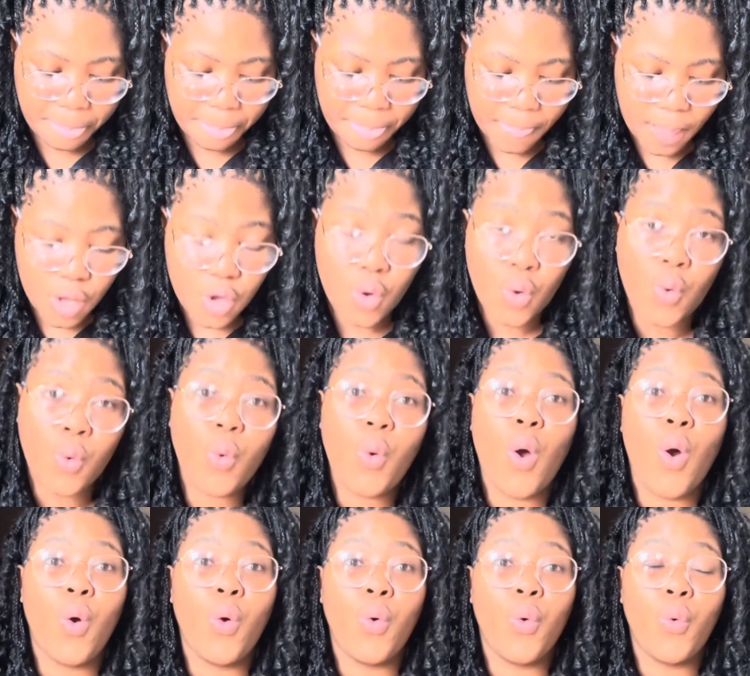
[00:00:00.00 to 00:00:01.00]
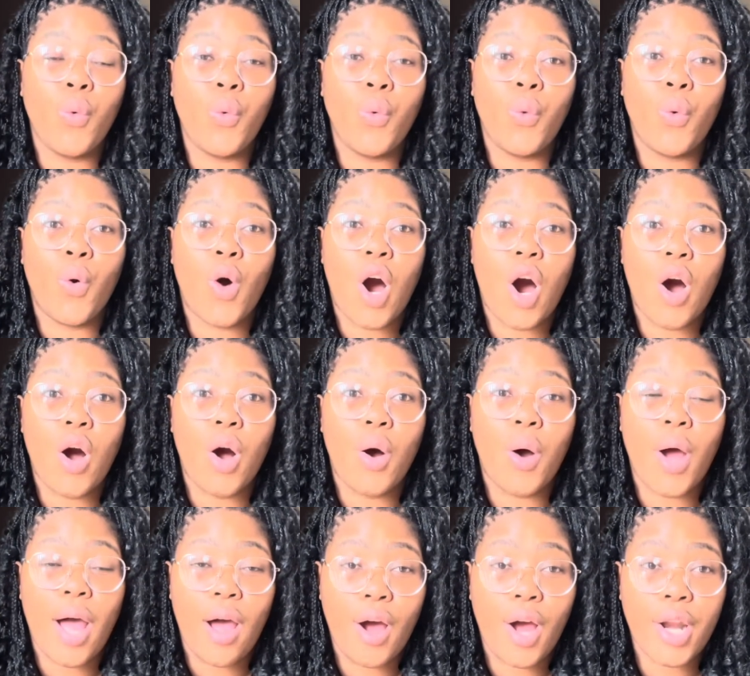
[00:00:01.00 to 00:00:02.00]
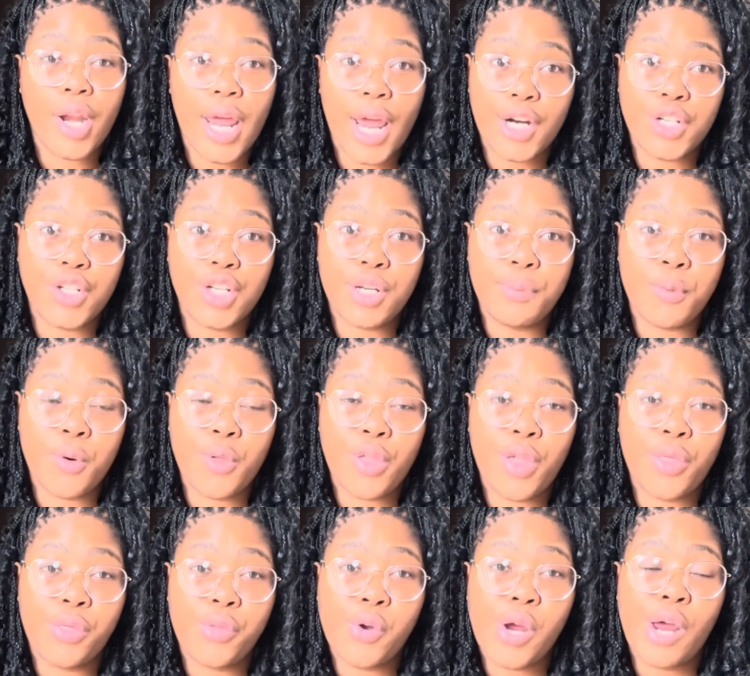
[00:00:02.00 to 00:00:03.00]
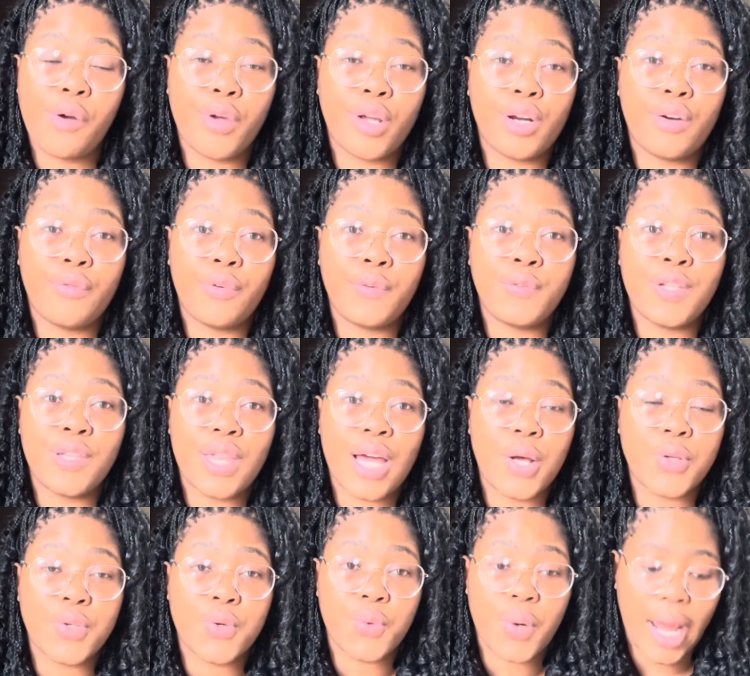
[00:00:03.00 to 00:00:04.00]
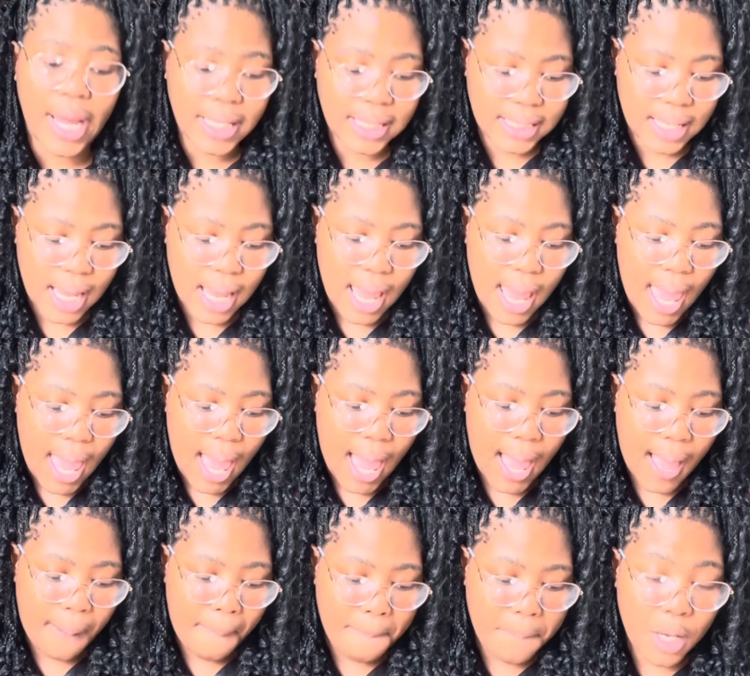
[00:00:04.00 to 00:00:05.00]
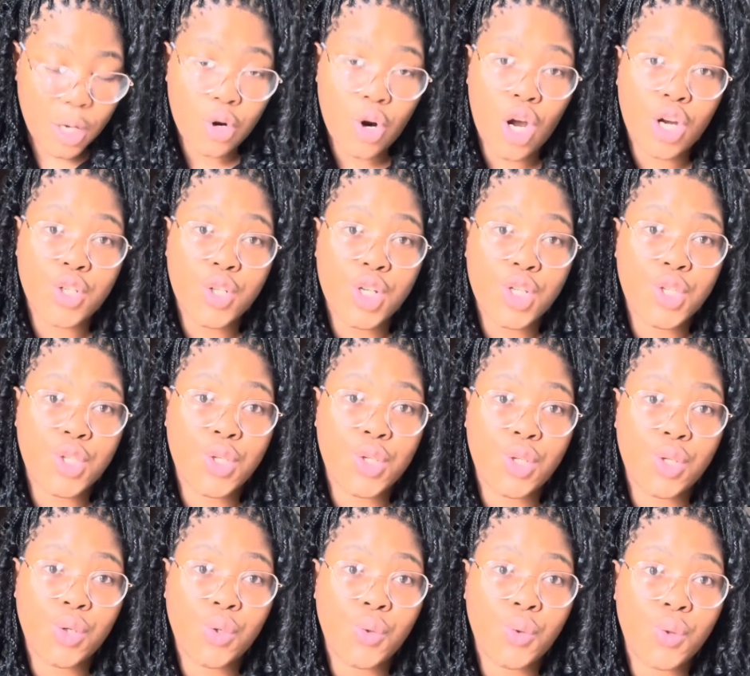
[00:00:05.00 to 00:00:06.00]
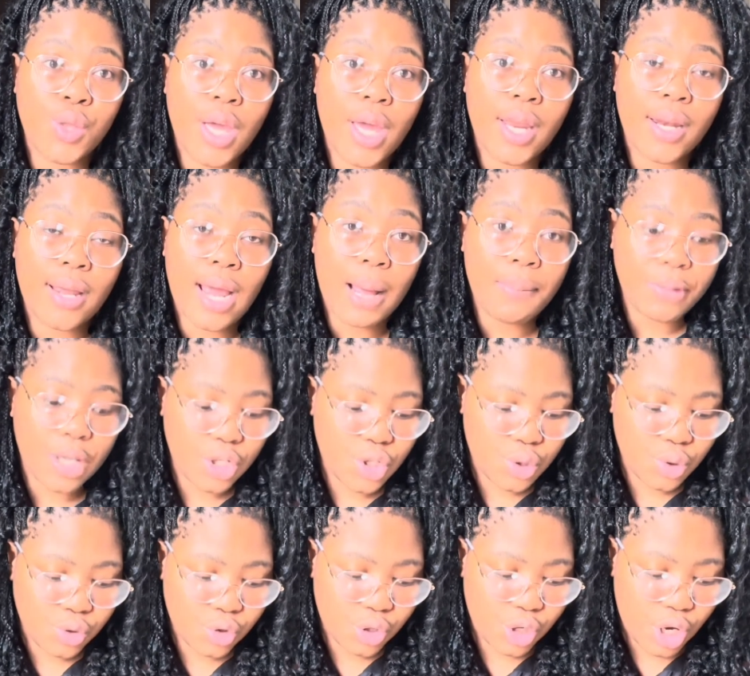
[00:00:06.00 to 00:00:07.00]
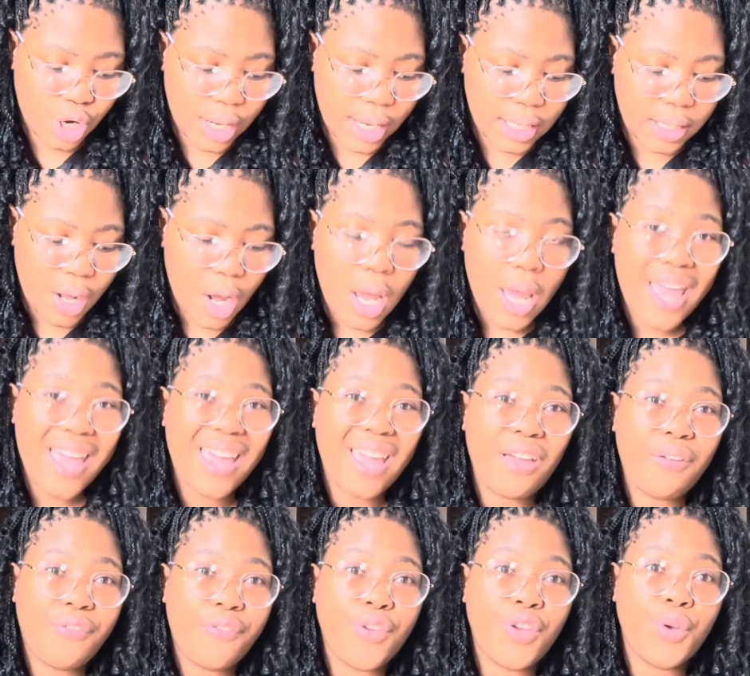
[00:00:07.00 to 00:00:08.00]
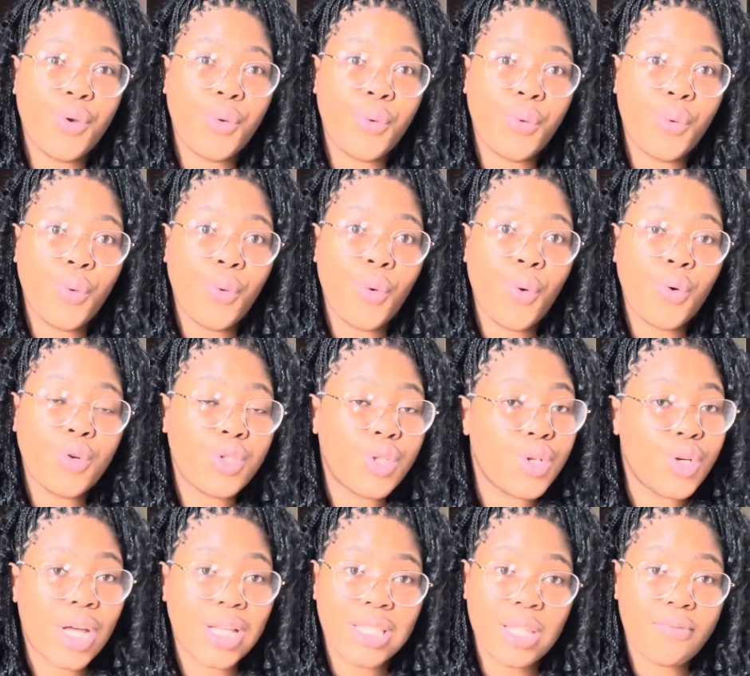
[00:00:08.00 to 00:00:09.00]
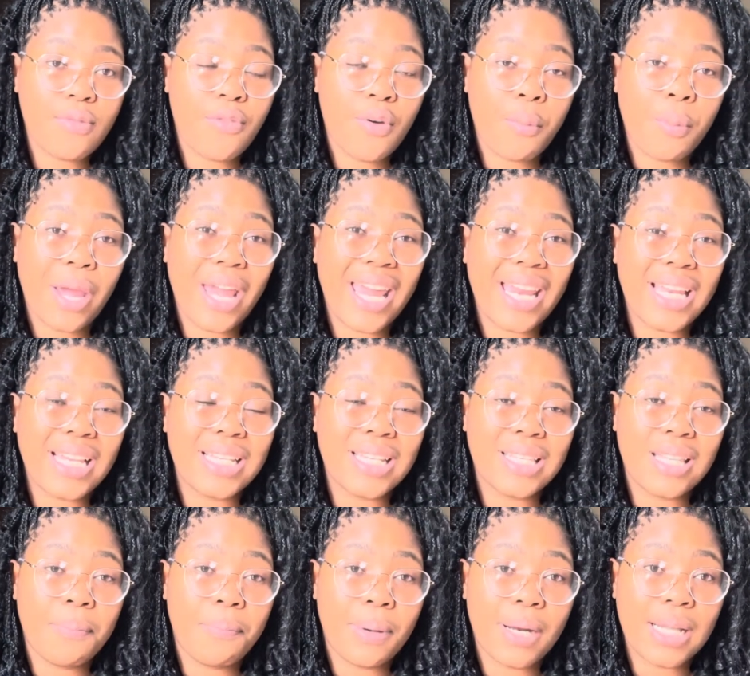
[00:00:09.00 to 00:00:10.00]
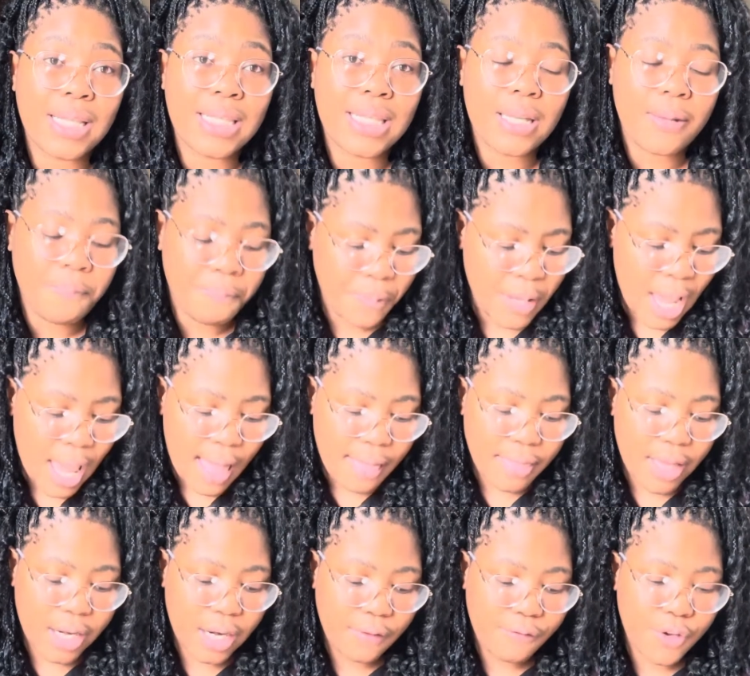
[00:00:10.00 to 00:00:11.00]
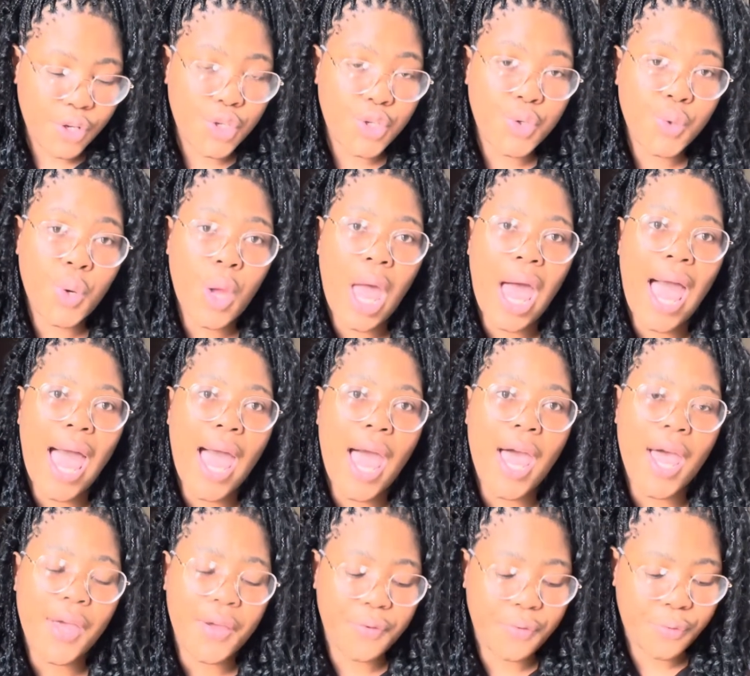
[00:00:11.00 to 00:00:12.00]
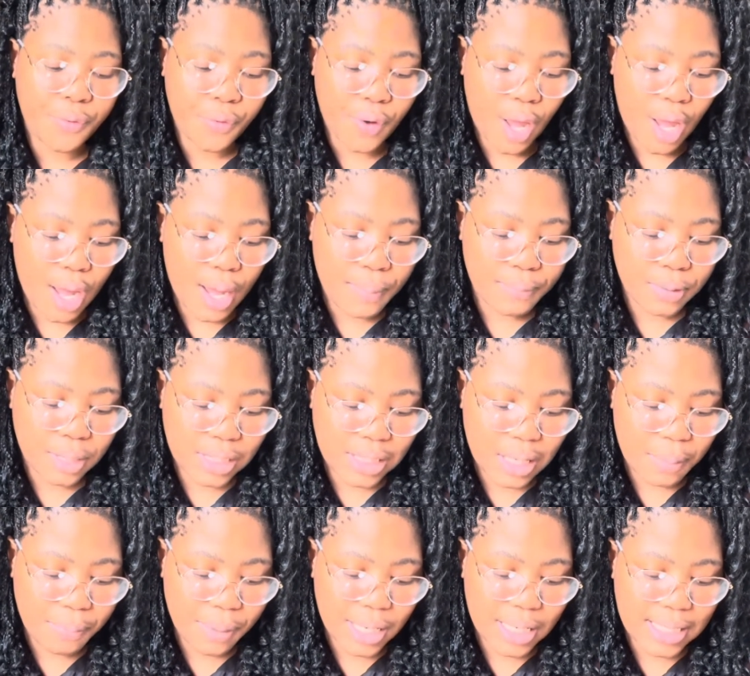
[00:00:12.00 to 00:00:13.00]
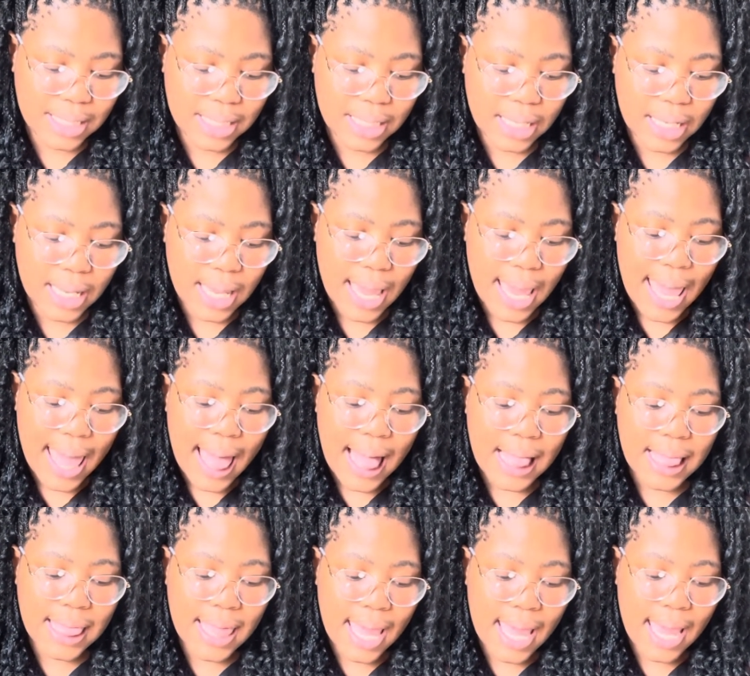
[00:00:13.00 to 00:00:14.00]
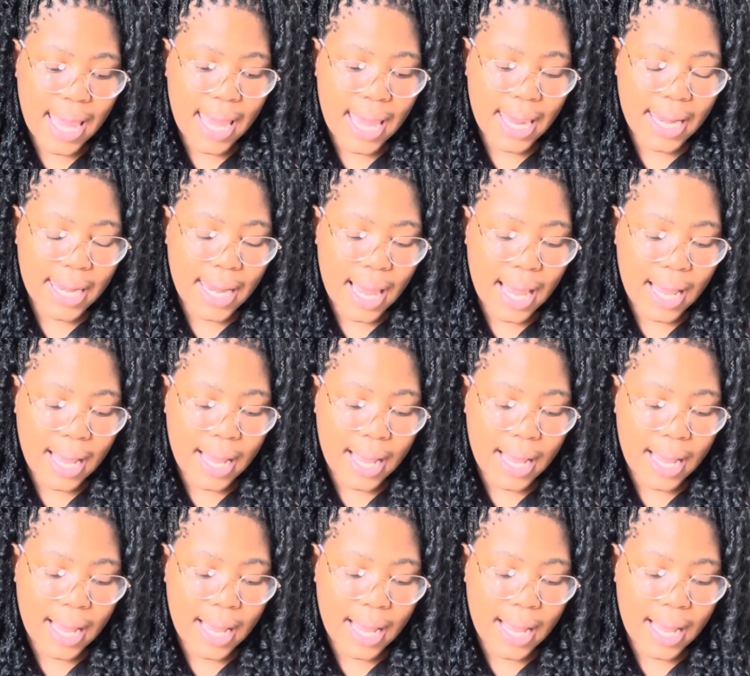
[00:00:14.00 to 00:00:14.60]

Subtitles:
you earn actually more than 350,000 rands, in contrast to the income that you declared. If you do not suffer from any disability, then if you do have disability, then